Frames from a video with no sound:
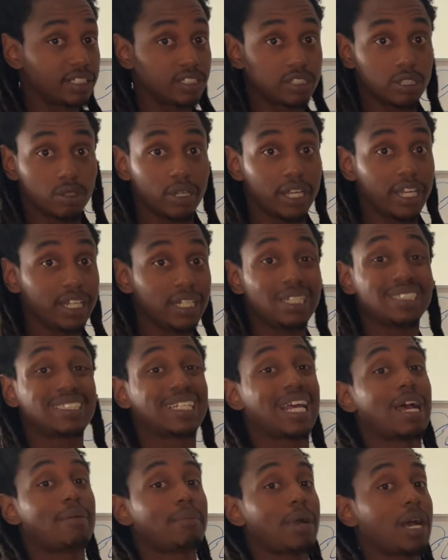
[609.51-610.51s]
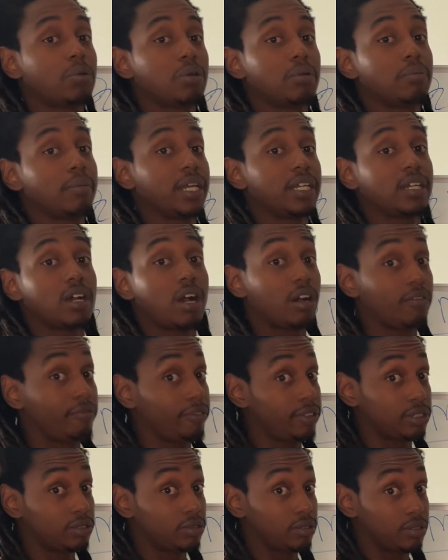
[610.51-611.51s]
So anytime I will make
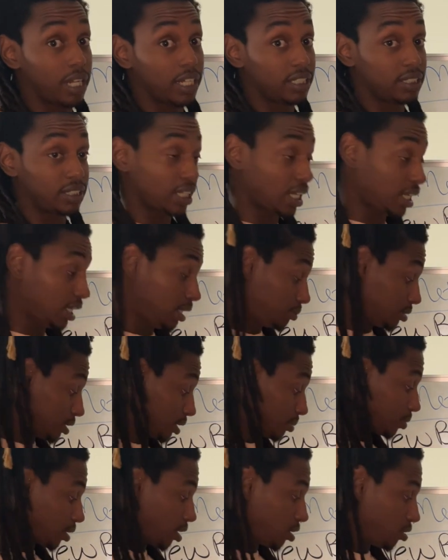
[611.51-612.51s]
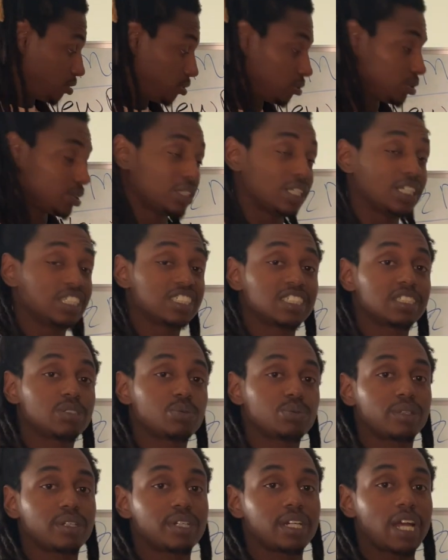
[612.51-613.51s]
offers on that same zip code, this is
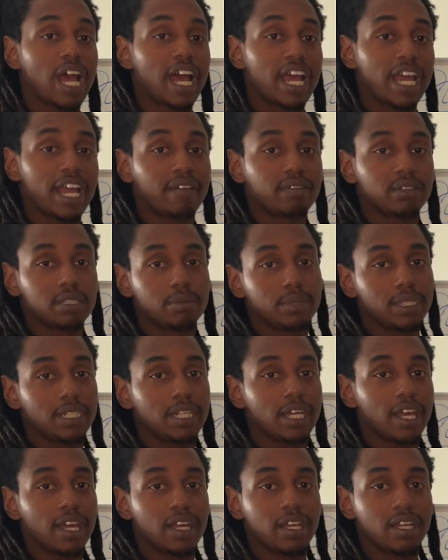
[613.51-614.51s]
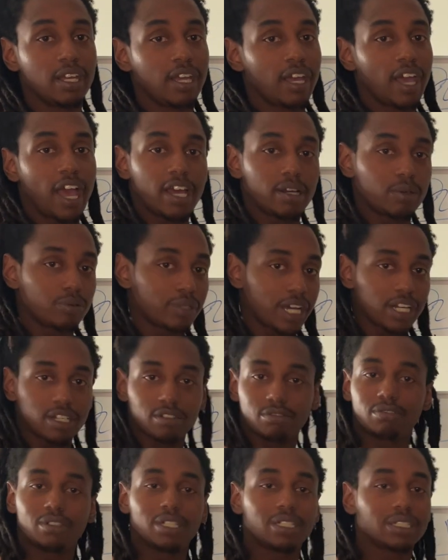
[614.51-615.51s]
where I have to be at. I don't gotta
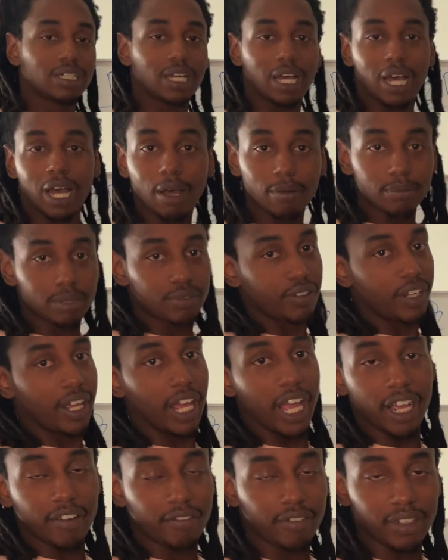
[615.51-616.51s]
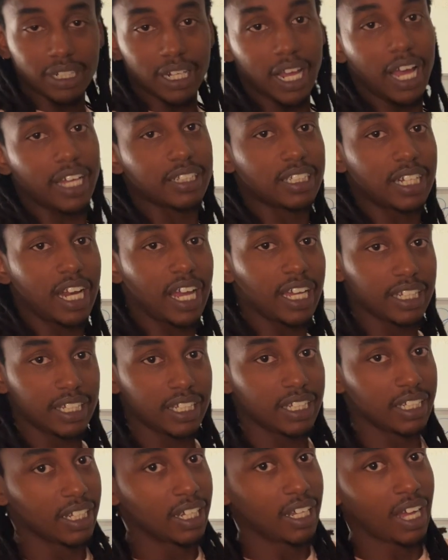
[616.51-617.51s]
run comps for every lot that I
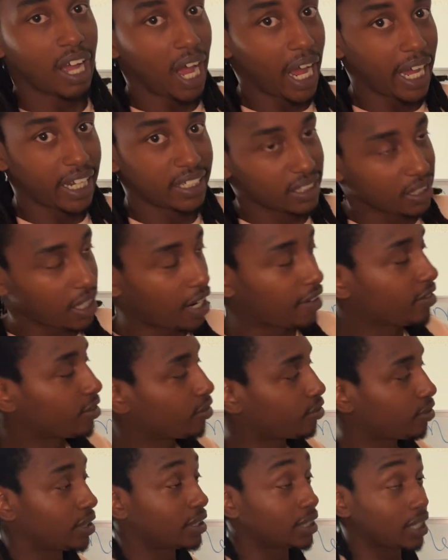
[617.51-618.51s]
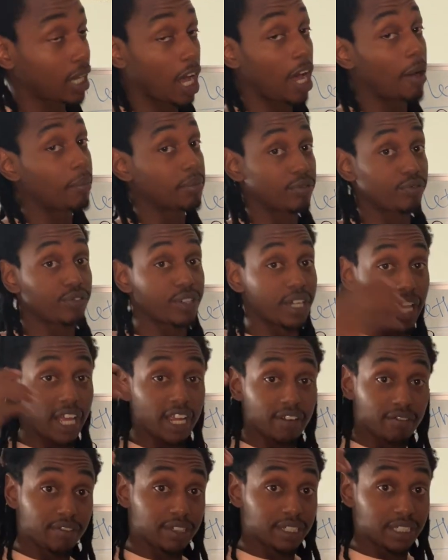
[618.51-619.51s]
get. I just have to run comps for
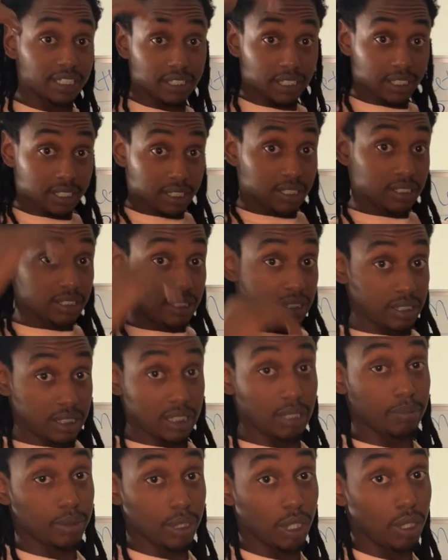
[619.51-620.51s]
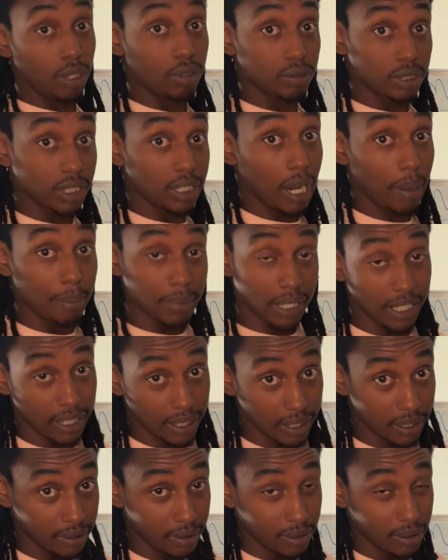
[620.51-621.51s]
every zip code that I'm
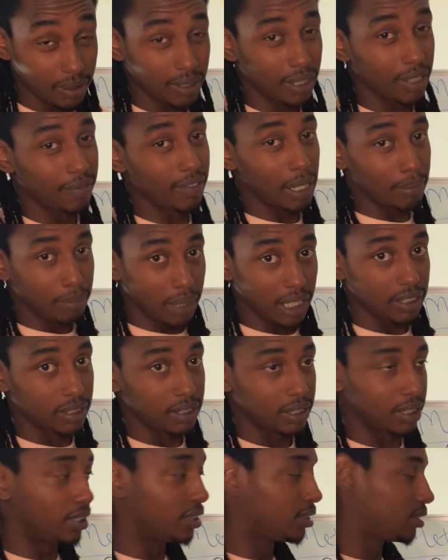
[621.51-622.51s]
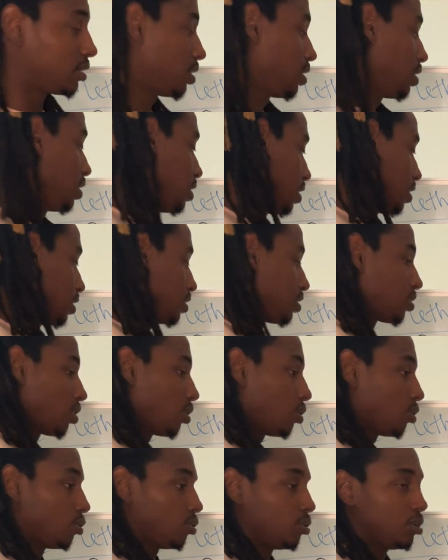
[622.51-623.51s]
in, if that makes sense.
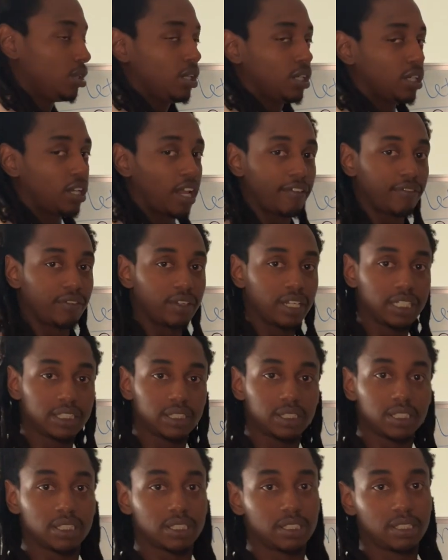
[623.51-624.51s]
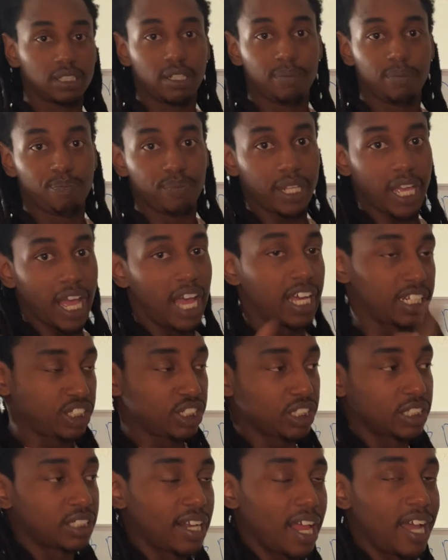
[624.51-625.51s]
So, like for instance, I
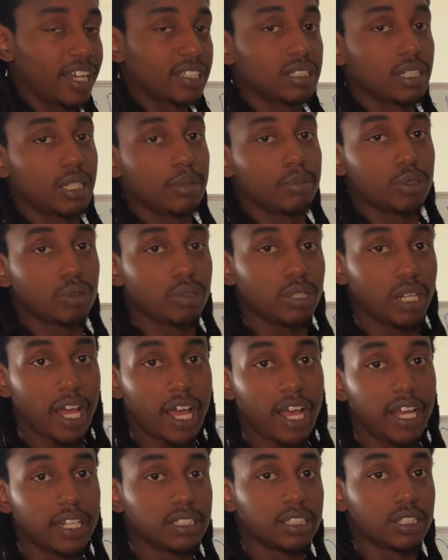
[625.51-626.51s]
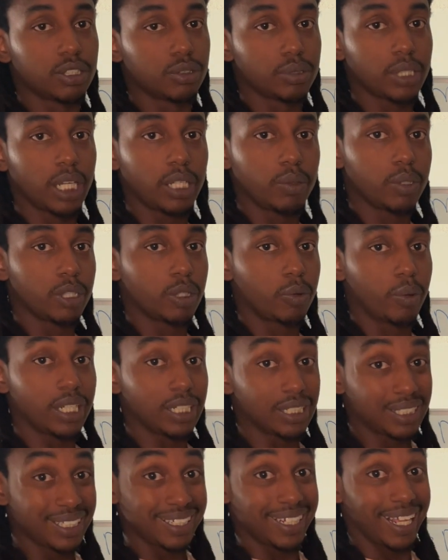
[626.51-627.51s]
just locked up 3 lots in 38108
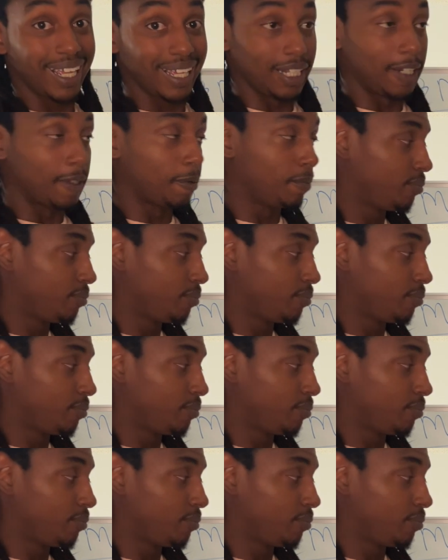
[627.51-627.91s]
today.